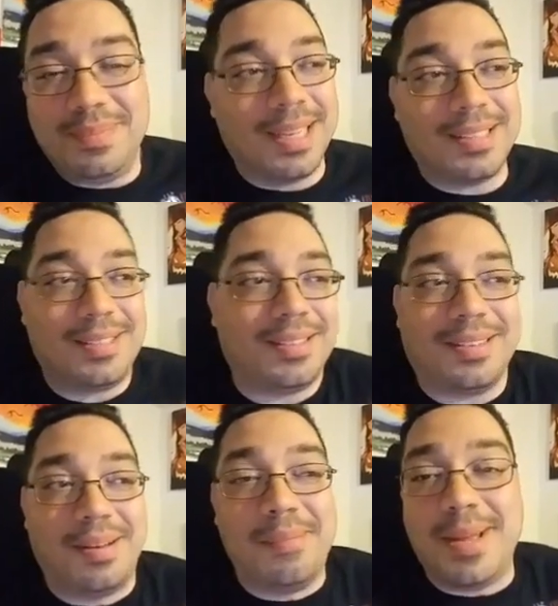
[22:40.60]
It's
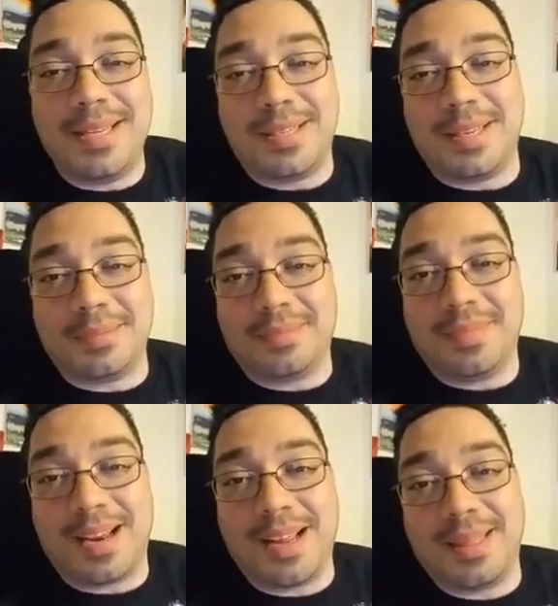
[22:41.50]
amazing.
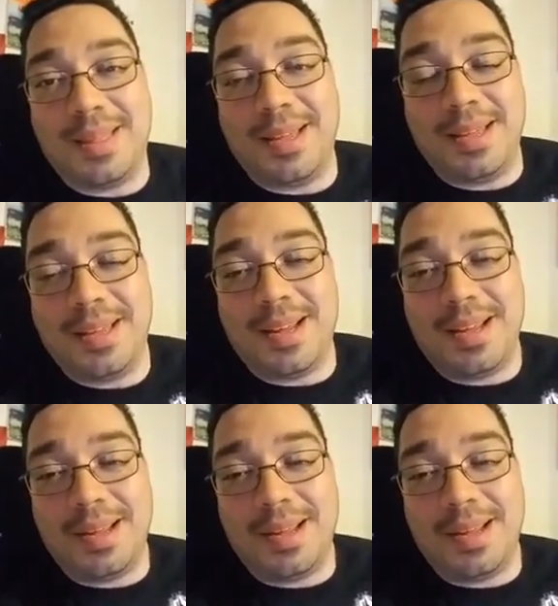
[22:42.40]
Like the